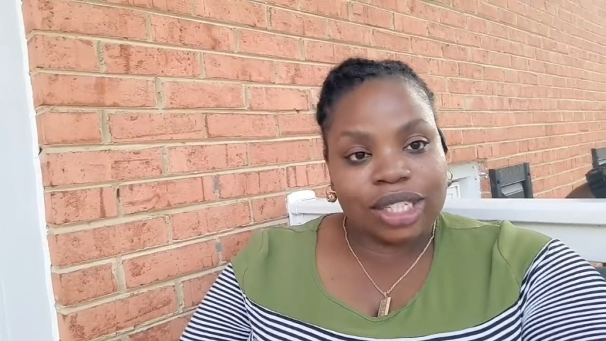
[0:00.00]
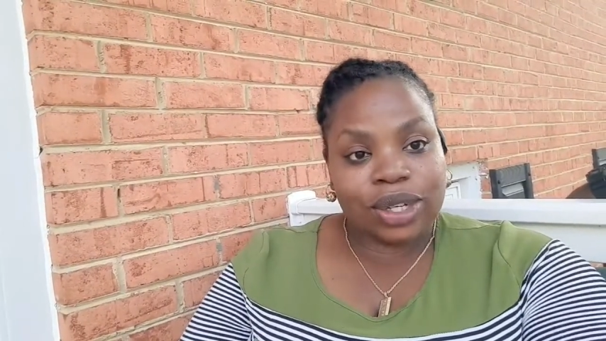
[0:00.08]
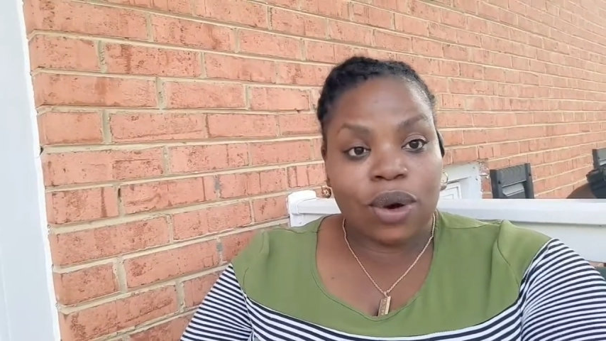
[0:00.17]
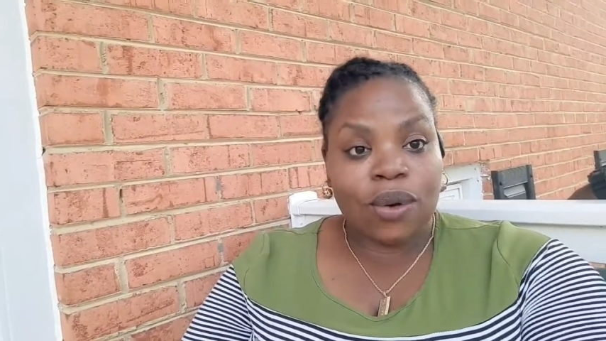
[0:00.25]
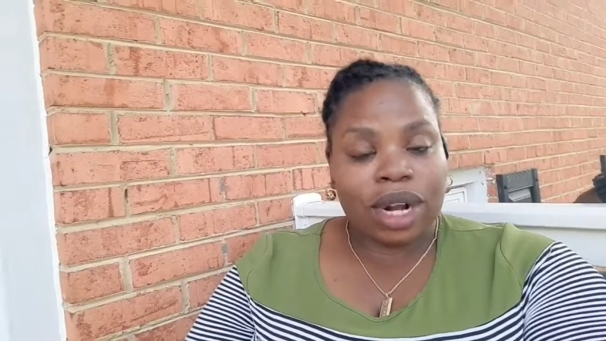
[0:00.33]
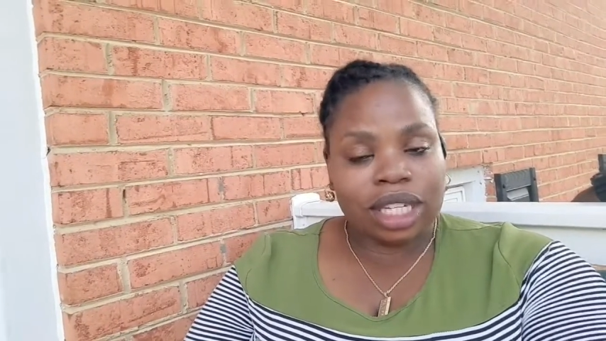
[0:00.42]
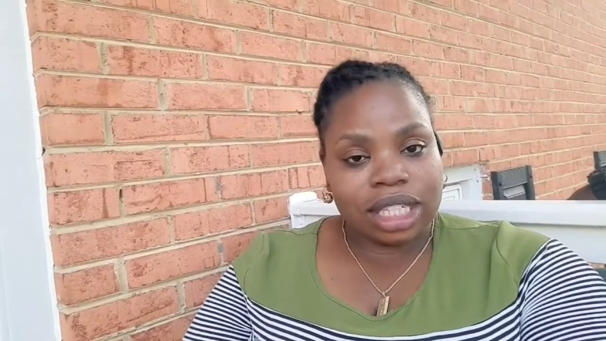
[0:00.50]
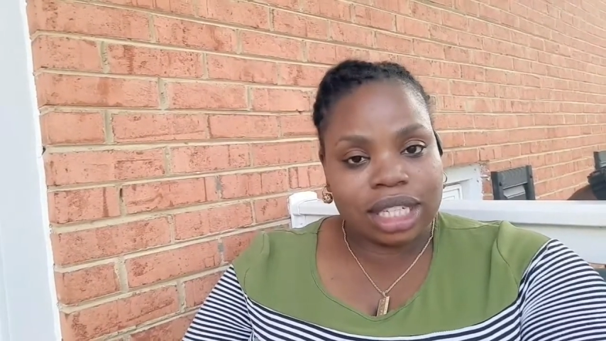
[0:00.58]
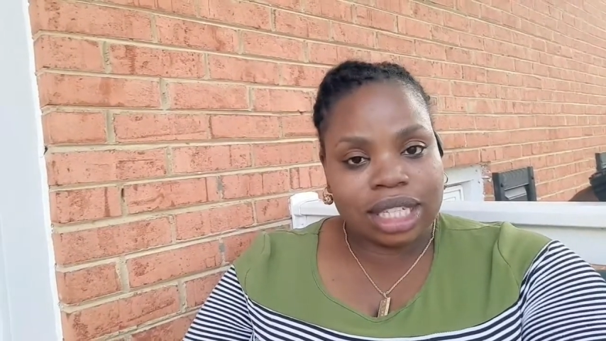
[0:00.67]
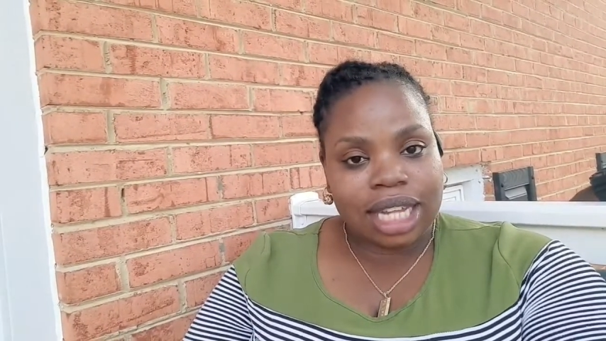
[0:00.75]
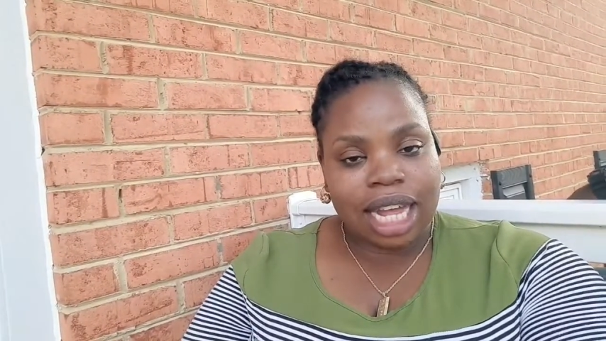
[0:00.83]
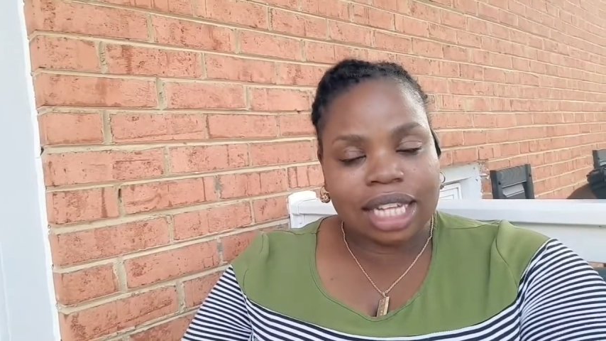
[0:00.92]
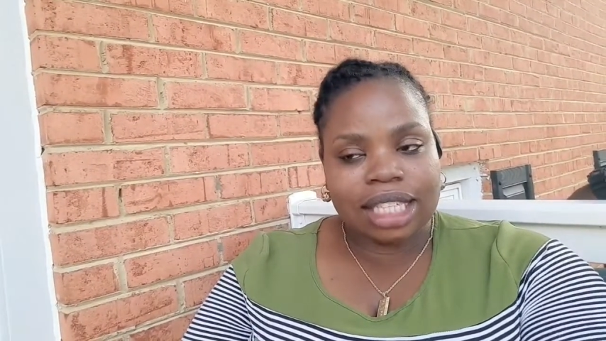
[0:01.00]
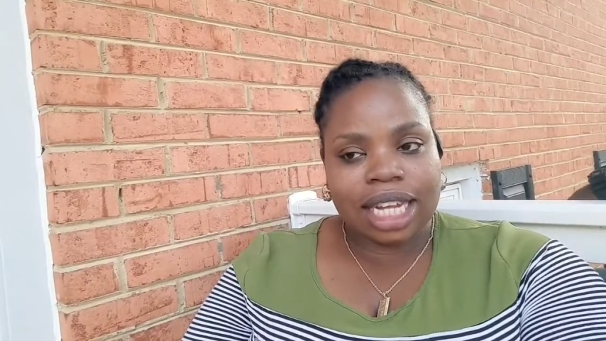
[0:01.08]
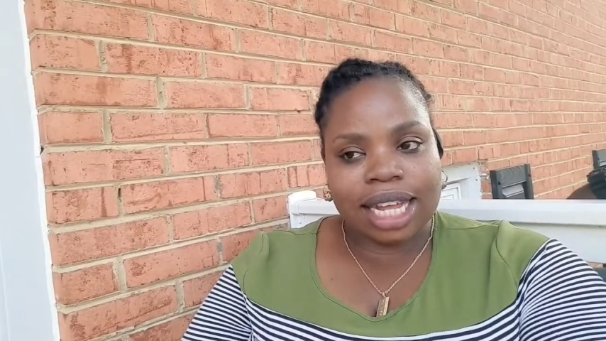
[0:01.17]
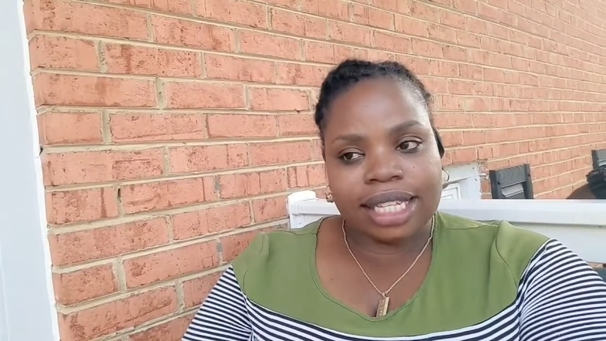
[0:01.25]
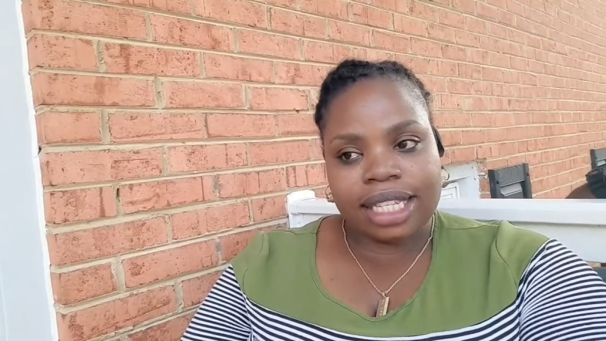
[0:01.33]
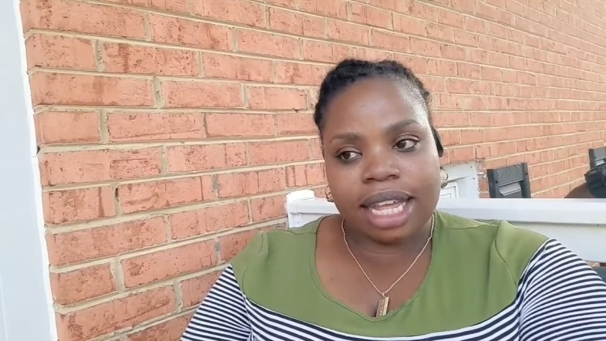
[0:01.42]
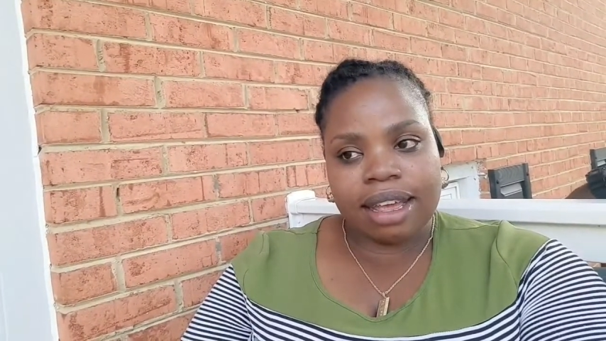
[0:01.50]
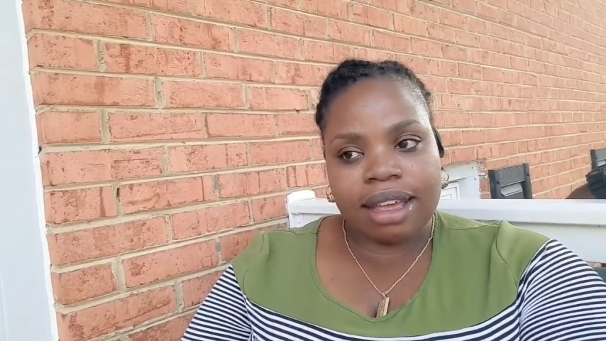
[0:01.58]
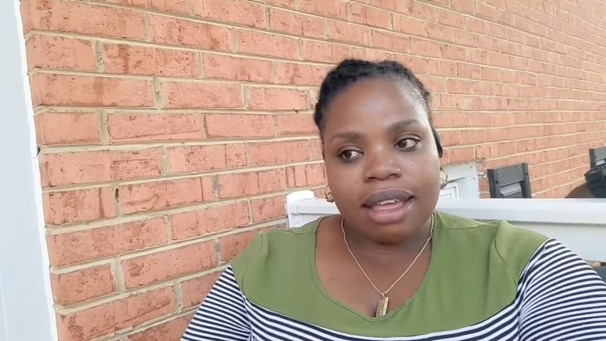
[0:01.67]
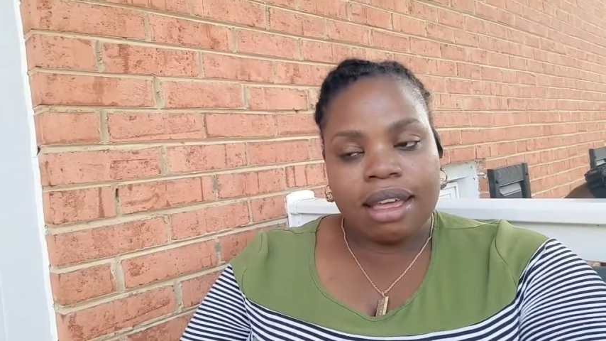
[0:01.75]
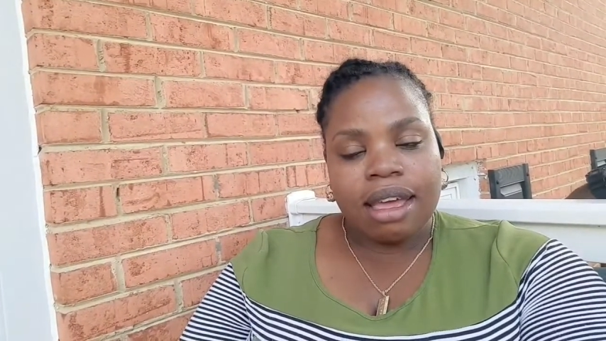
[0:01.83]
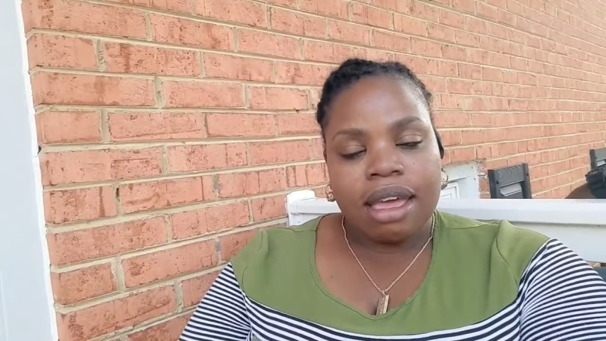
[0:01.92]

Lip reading: she go watch it and she say,